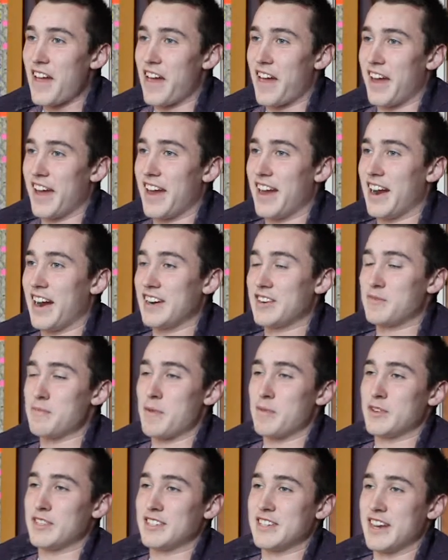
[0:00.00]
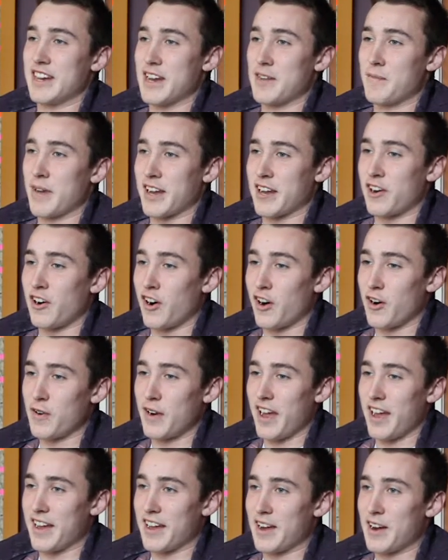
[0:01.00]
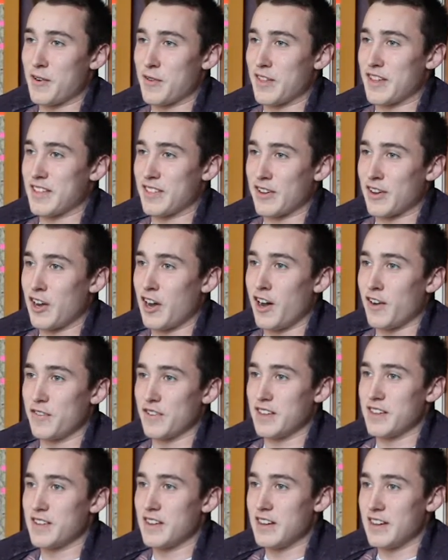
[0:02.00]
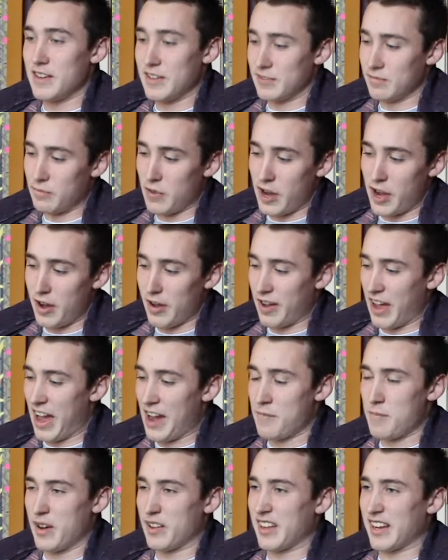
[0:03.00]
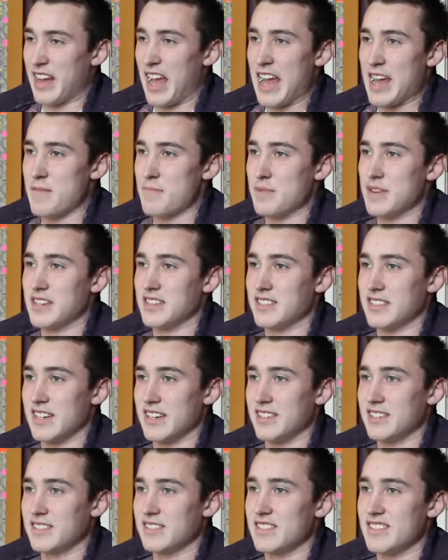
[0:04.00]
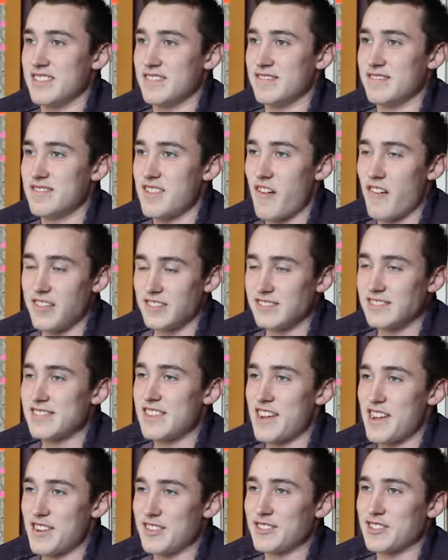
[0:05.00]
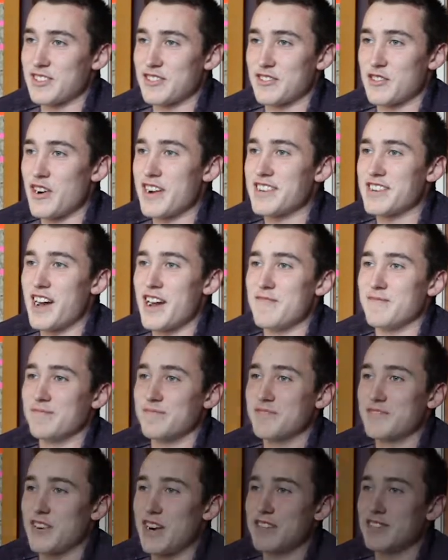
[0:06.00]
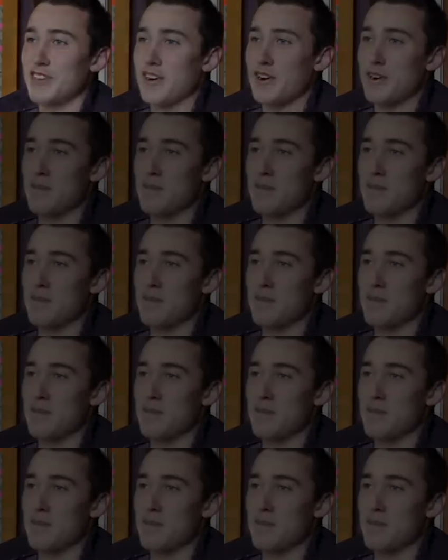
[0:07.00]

And I just remember sitting in my car, hanging out with Ethan Coffey, had about like 8 bee stings, and it was a great time, great soccer